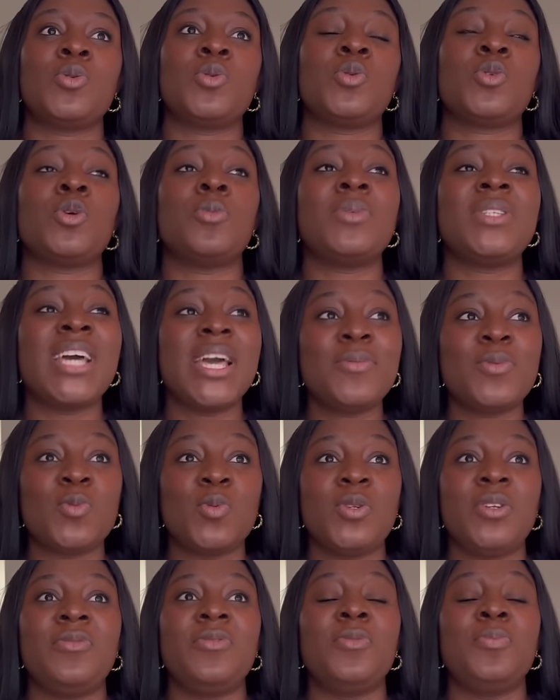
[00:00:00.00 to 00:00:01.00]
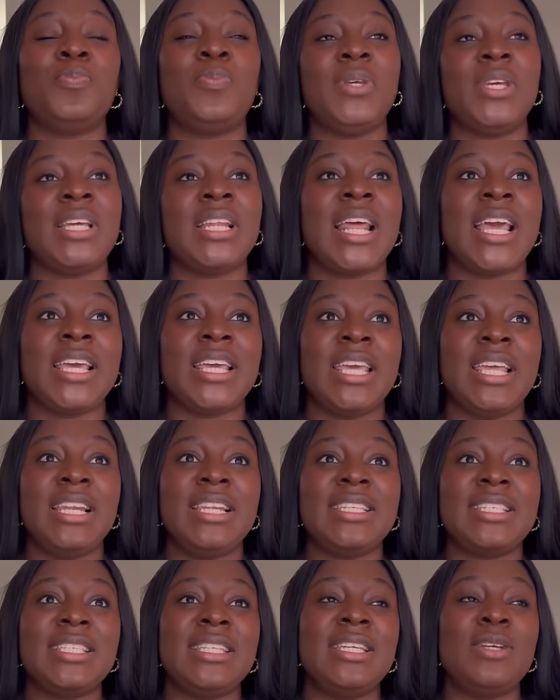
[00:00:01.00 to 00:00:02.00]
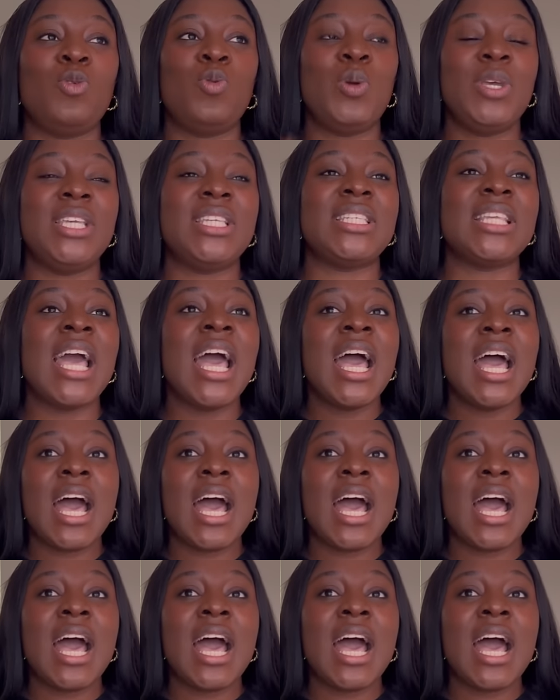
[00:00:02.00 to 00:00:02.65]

So sometimes we would even pick like a listening quiz